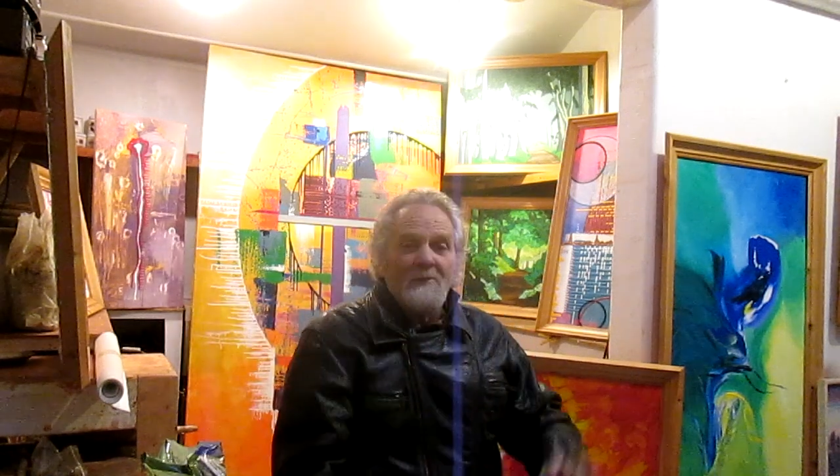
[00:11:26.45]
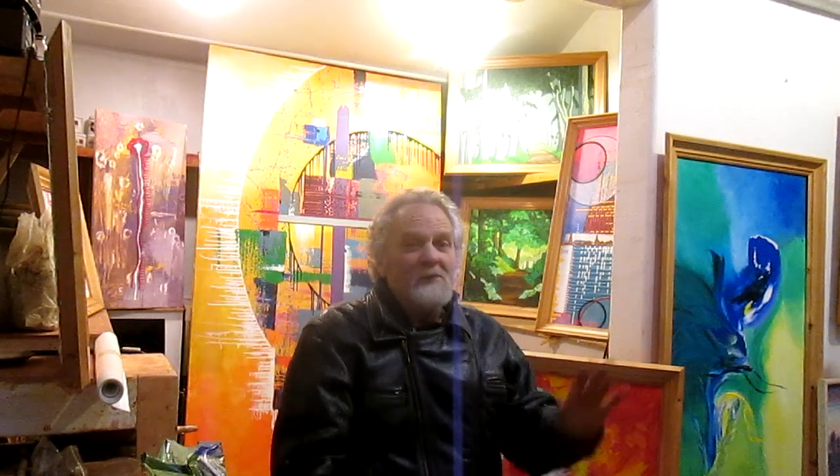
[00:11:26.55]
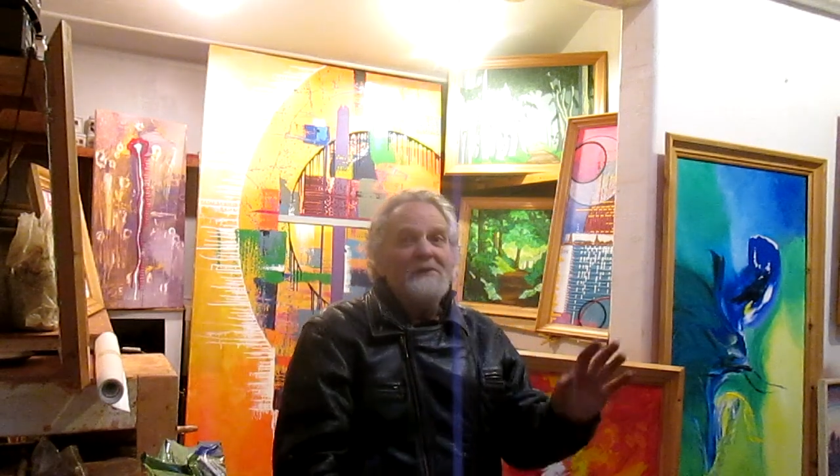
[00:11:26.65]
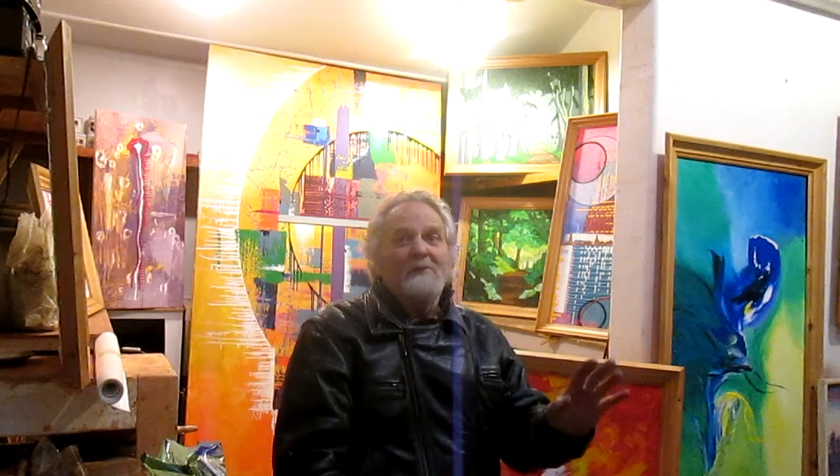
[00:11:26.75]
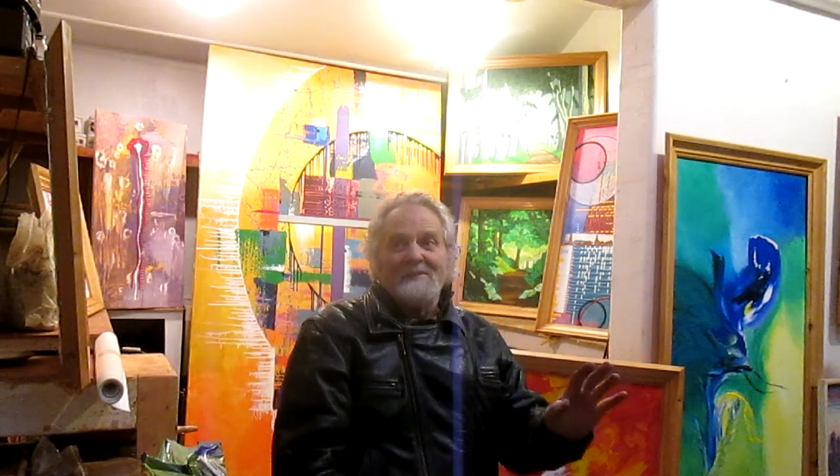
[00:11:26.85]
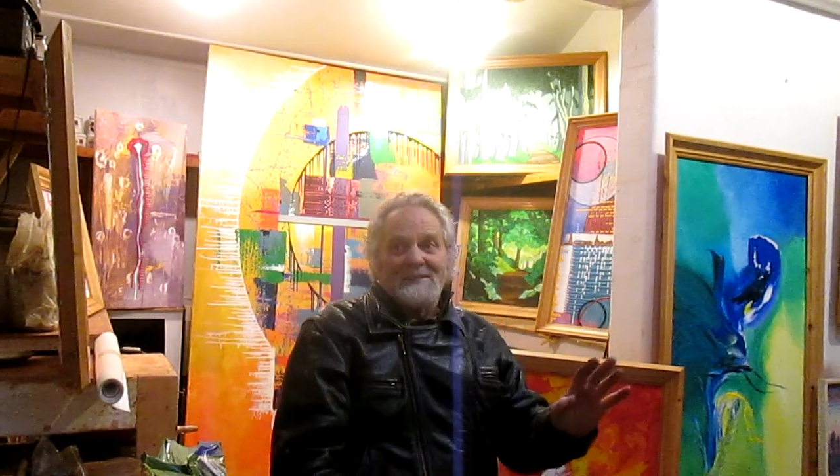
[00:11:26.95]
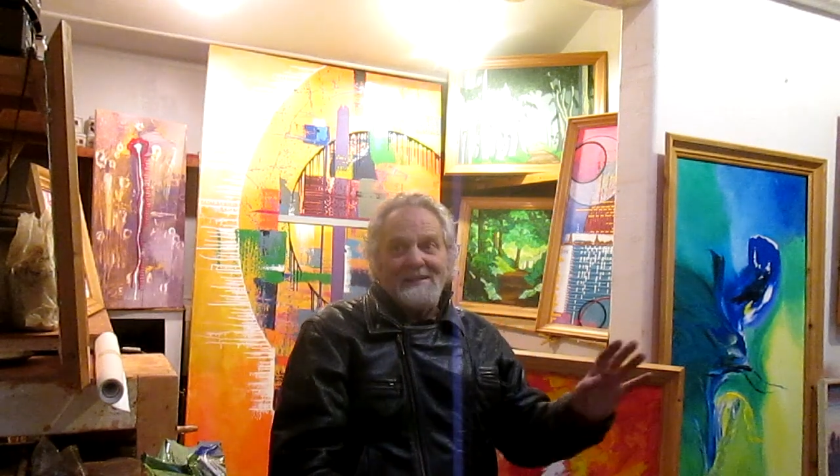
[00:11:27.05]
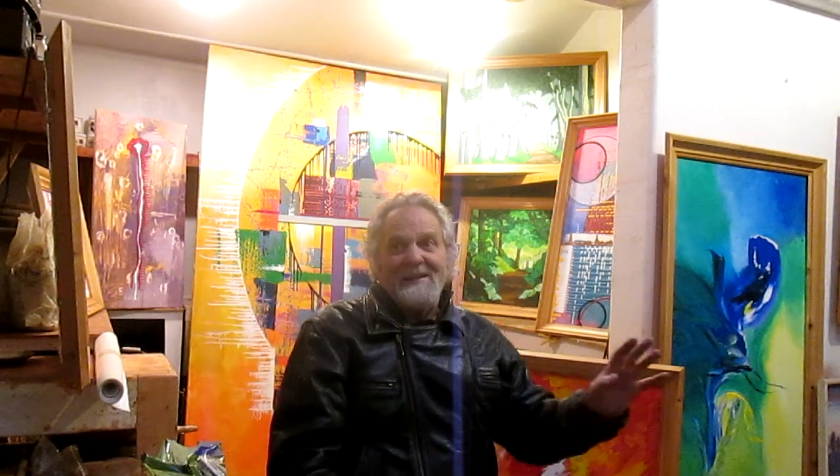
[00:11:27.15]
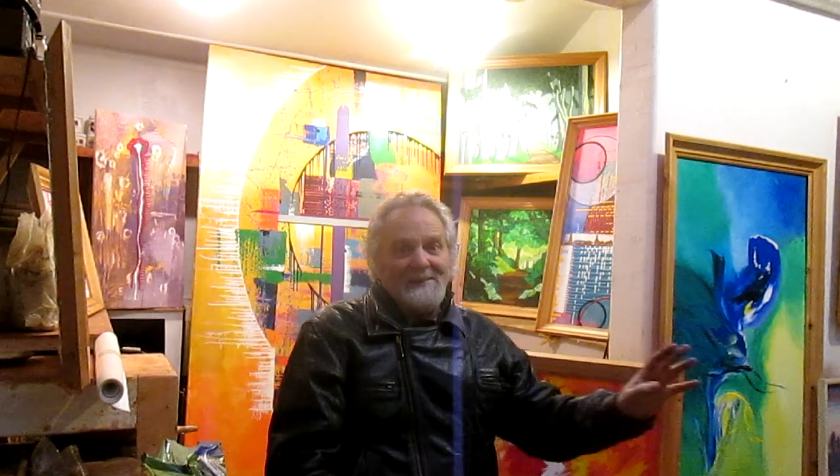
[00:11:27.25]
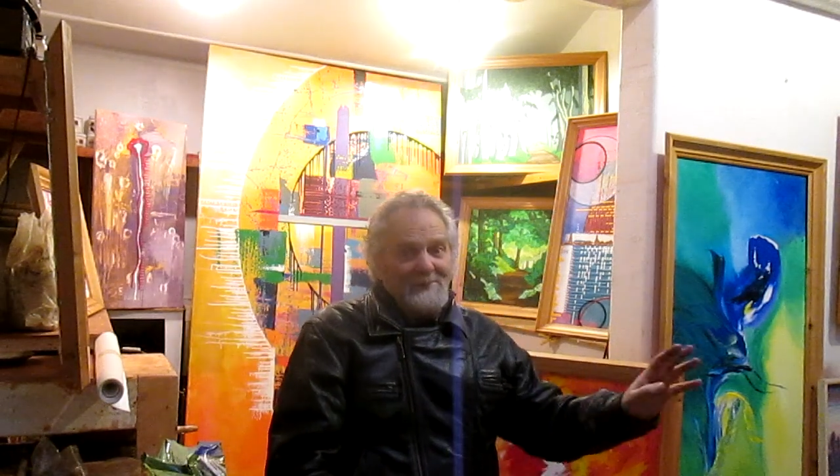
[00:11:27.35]
We weren't
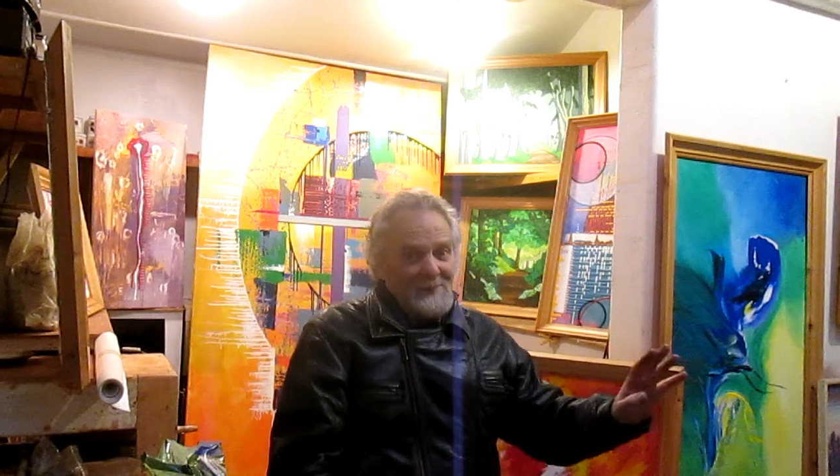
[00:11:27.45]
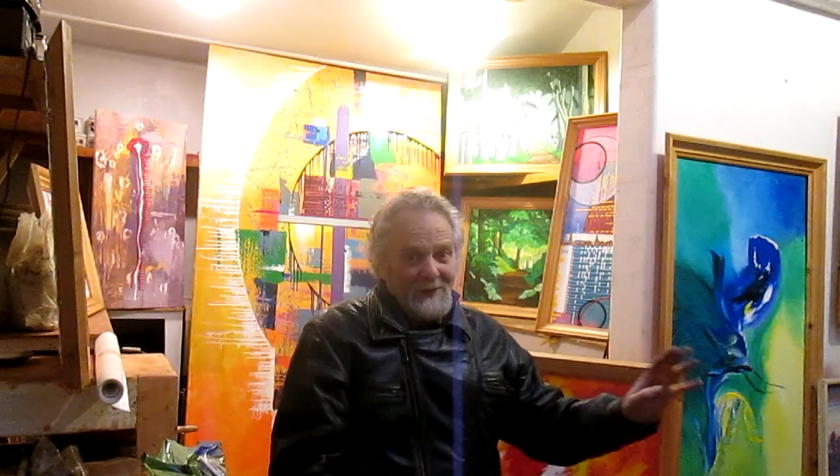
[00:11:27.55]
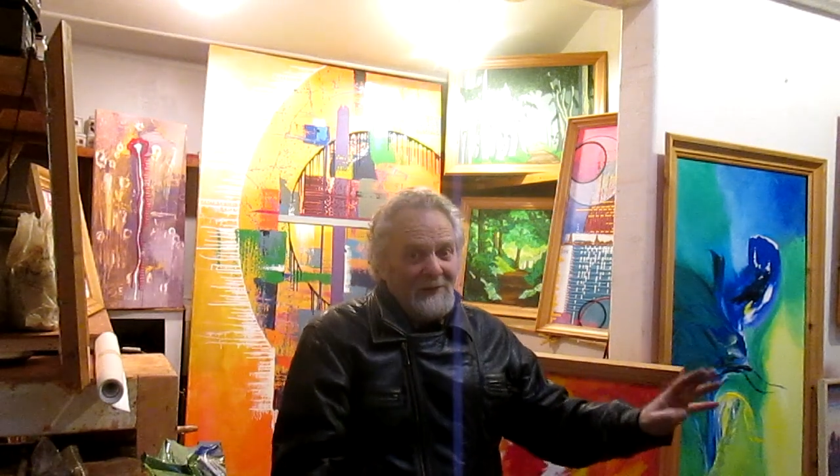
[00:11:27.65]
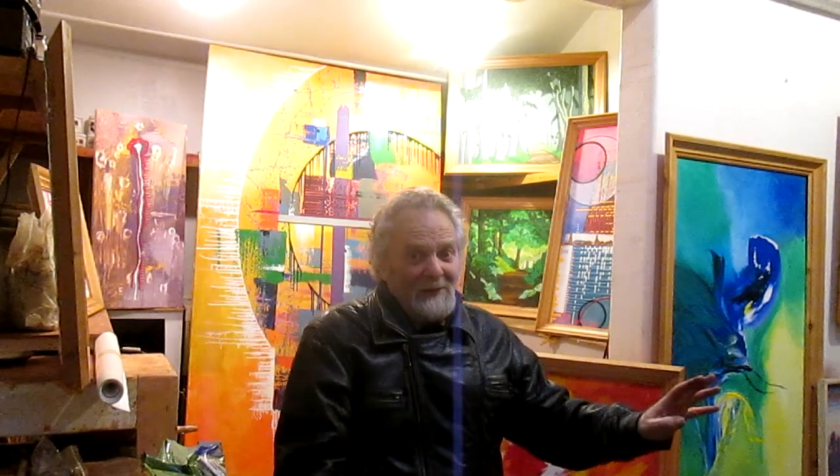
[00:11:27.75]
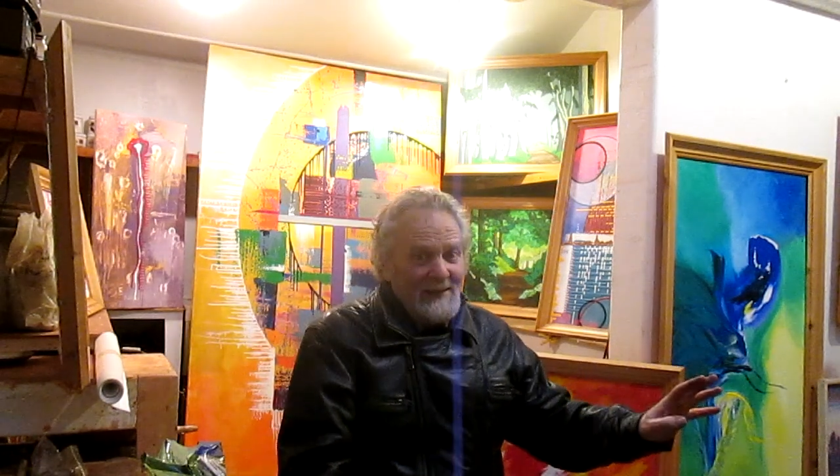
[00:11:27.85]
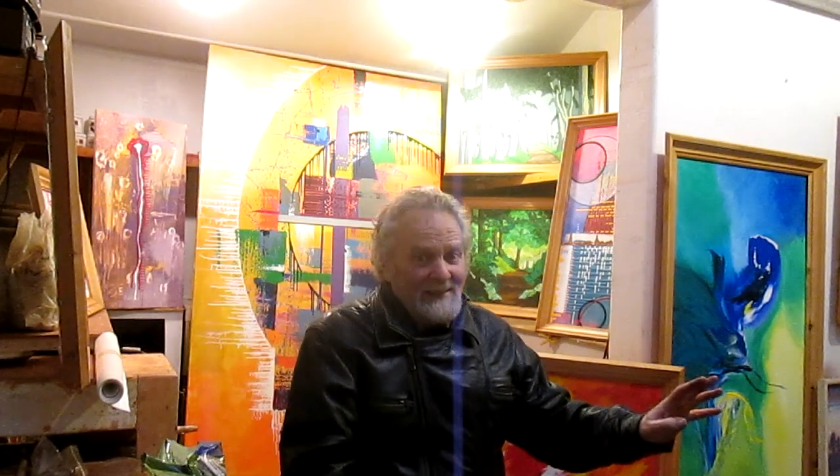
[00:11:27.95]
saying a word.